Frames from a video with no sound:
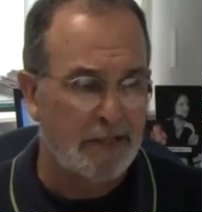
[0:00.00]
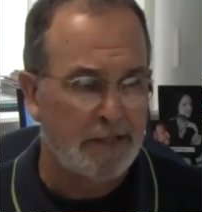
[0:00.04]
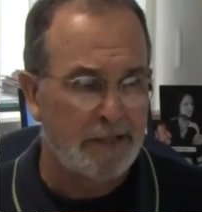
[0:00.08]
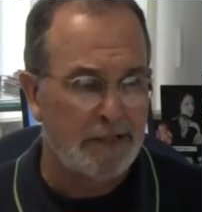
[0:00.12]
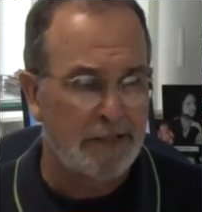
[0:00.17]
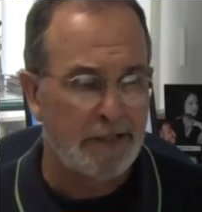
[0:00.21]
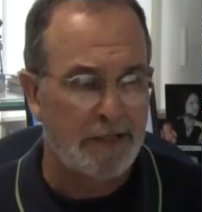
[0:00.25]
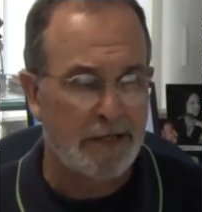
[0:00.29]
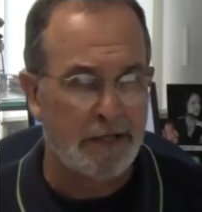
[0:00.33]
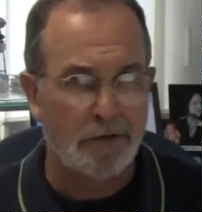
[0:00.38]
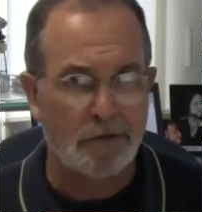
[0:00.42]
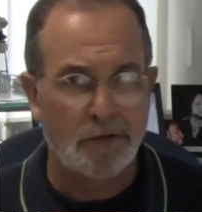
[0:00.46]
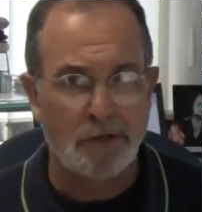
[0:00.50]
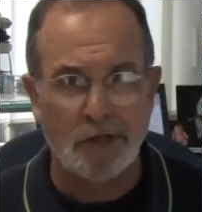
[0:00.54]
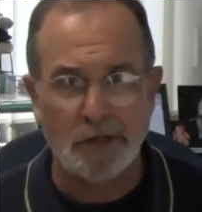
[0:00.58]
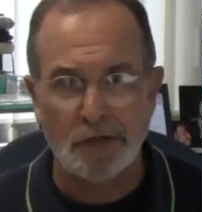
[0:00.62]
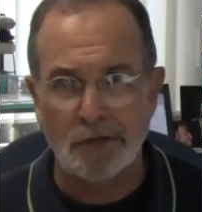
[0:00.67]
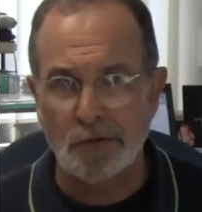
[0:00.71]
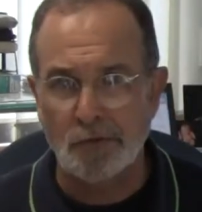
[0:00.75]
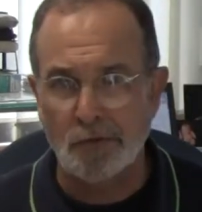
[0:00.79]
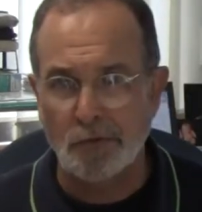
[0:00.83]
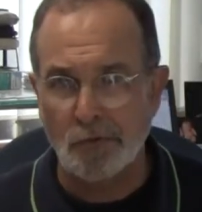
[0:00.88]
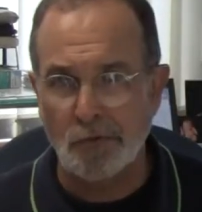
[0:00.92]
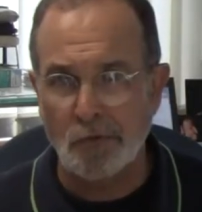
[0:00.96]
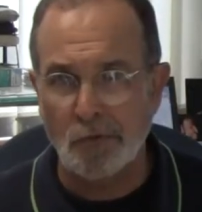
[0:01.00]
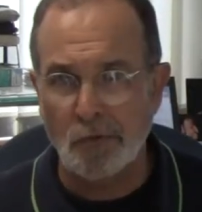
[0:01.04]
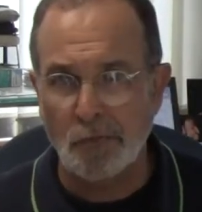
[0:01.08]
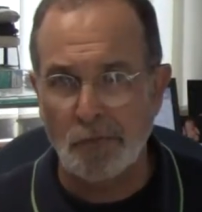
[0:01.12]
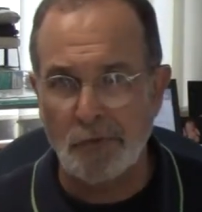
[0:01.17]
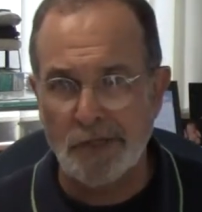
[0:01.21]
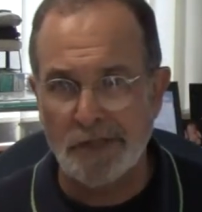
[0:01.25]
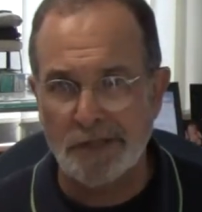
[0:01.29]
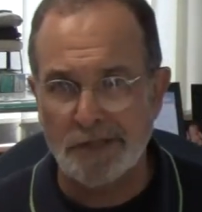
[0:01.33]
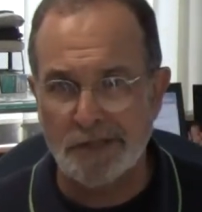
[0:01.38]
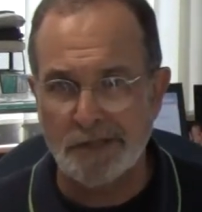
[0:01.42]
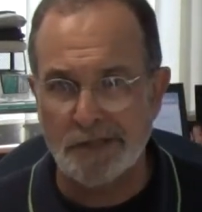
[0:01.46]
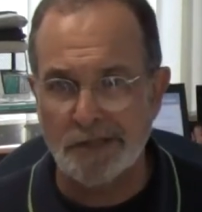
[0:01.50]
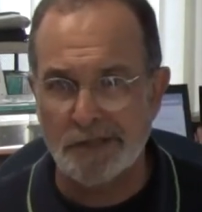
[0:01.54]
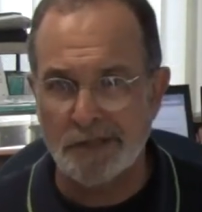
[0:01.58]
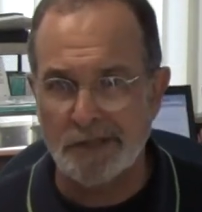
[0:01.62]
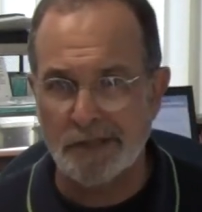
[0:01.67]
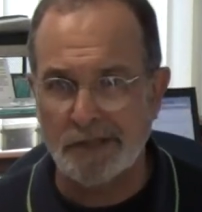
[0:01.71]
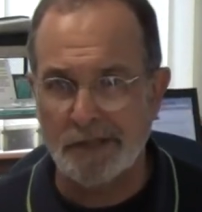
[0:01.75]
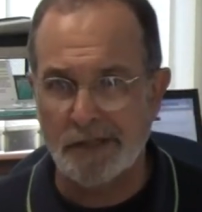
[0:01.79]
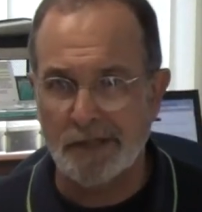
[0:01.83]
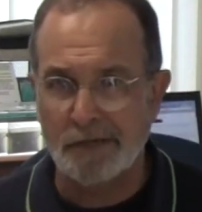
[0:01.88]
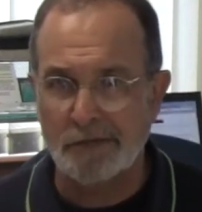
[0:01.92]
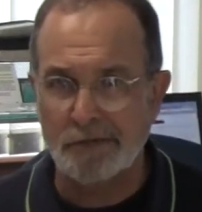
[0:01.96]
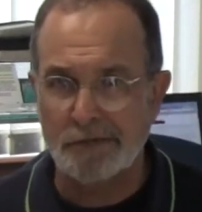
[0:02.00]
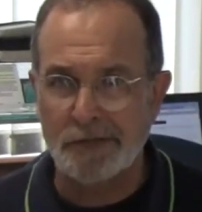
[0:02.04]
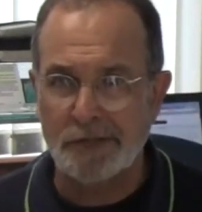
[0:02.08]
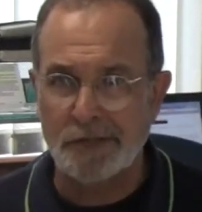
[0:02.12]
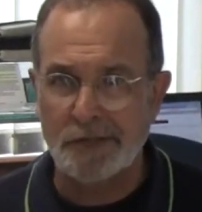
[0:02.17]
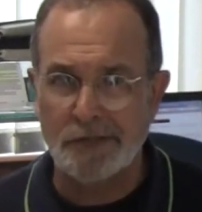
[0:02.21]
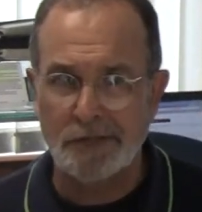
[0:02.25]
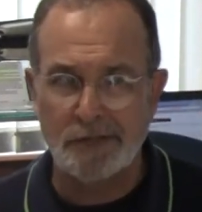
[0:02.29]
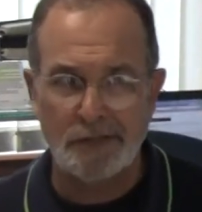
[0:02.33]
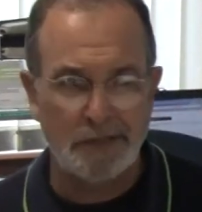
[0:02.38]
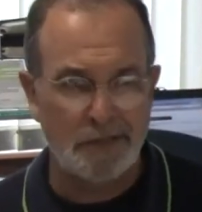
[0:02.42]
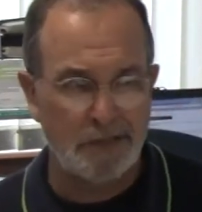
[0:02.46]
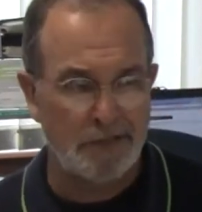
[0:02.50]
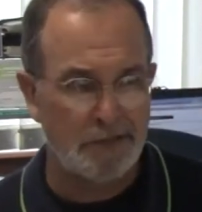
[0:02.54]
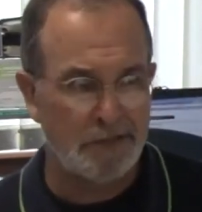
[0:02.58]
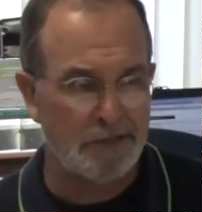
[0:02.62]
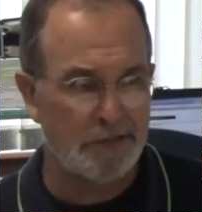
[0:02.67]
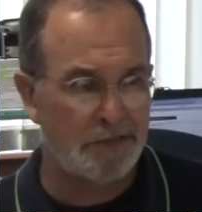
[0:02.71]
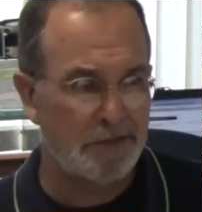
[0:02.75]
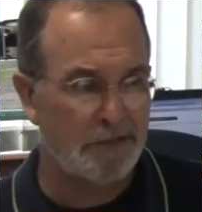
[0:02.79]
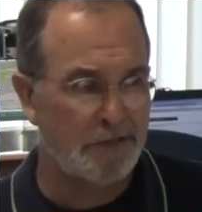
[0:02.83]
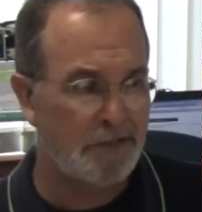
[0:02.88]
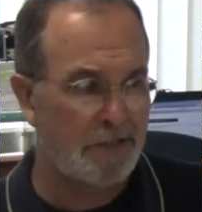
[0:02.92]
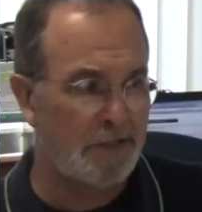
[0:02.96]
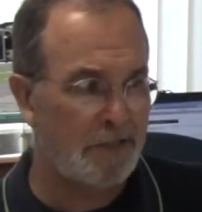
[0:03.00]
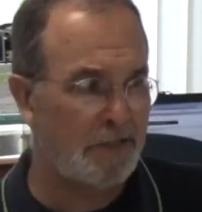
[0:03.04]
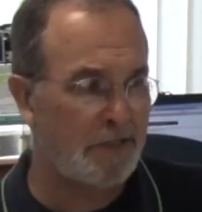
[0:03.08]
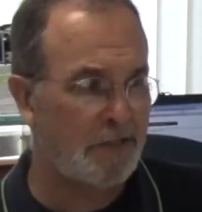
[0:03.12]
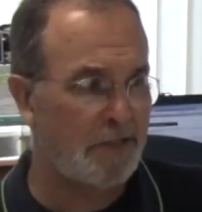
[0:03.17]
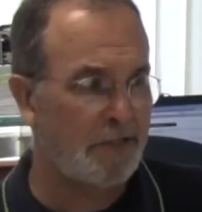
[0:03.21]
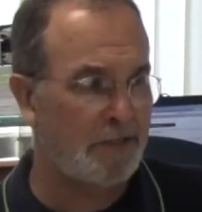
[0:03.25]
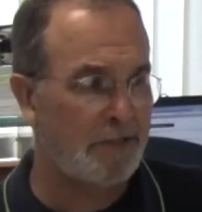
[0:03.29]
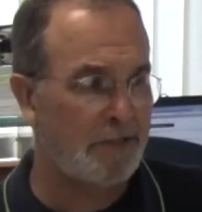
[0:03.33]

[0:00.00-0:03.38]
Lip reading: Now, accrual basis accounting is the